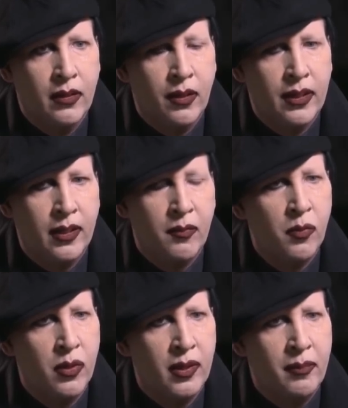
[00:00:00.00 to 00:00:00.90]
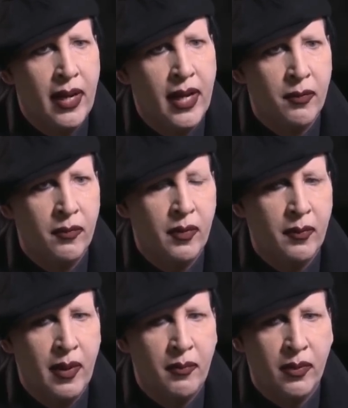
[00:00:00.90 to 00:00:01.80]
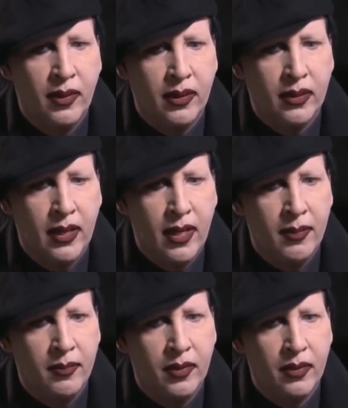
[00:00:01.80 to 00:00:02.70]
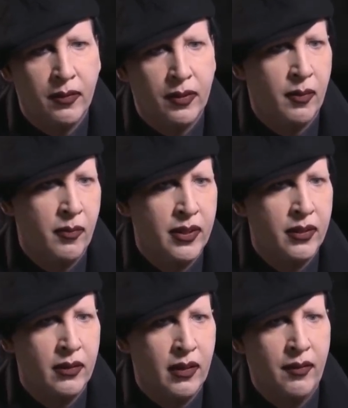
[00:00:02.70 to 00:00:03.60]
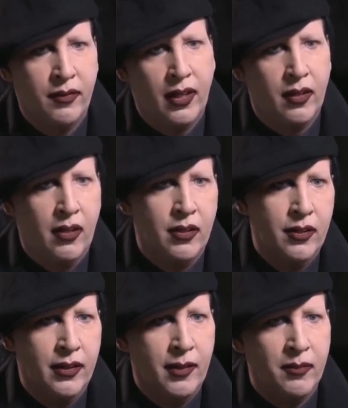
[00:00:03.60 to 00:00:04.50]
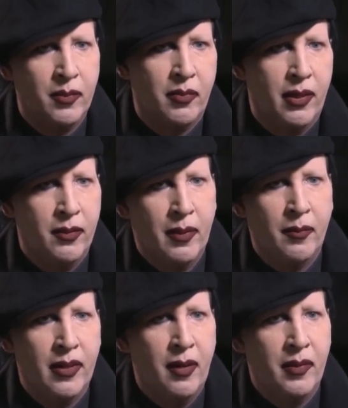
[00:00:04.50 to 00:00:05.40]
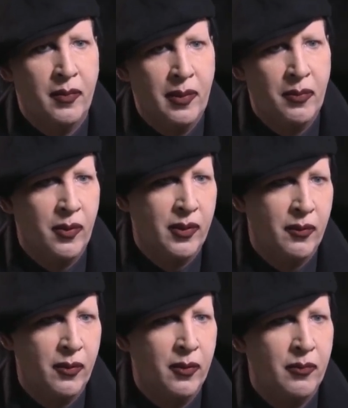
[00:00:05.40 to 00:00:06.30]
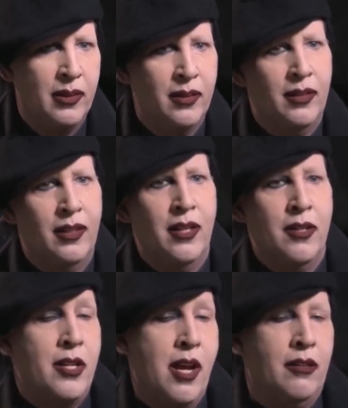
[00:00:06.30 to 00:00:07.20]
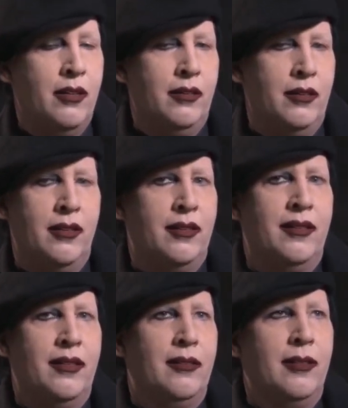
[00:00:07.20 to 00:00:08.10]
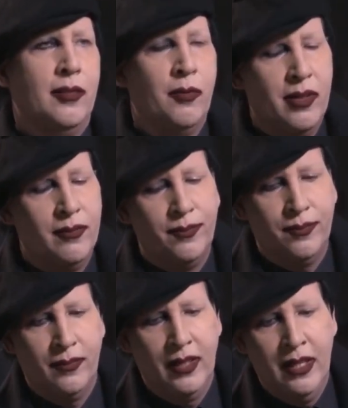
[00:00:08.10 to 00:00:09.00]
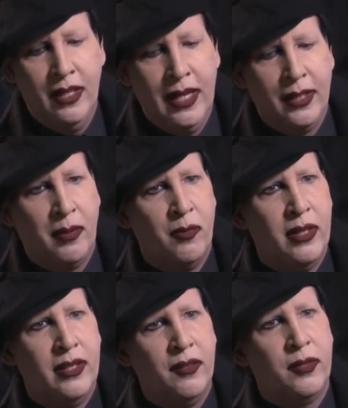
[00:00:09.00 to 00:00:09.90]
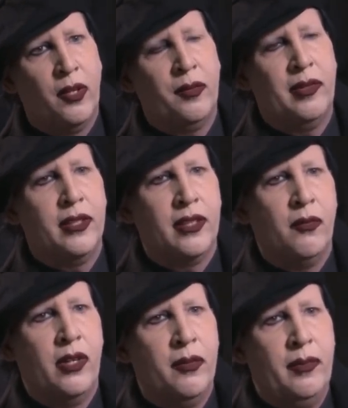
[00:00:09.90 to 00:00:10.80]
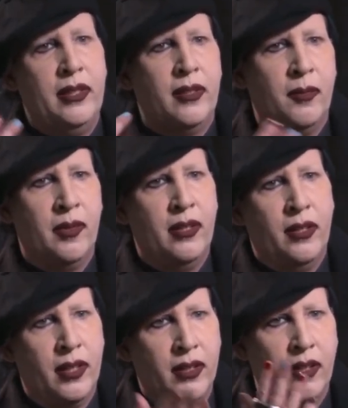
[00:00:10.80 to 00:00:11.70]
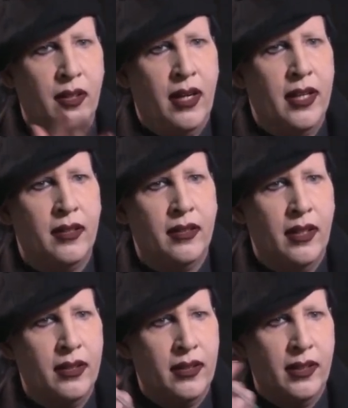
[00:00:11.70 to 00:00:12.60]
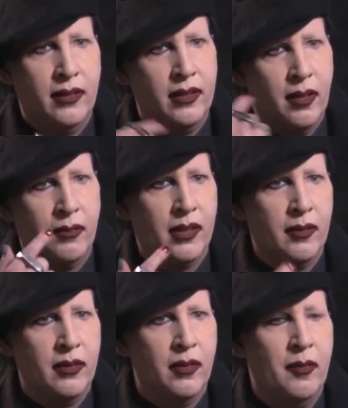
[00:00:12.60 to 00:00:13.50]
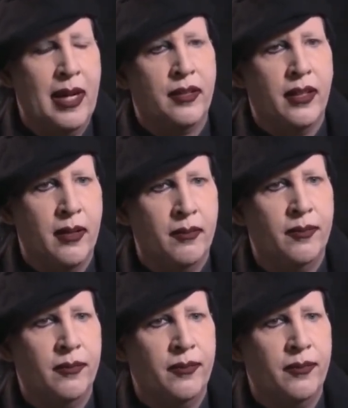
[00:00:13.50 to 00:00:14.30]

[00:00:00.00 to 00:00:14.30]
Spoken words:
the only thing I'm really bad at remembering is names for some reason. I forgot all your names, but I remember how many people were in the room. No, it's just, that's my one difficulty because when I meet someone, I look into their eyes and I see something about them.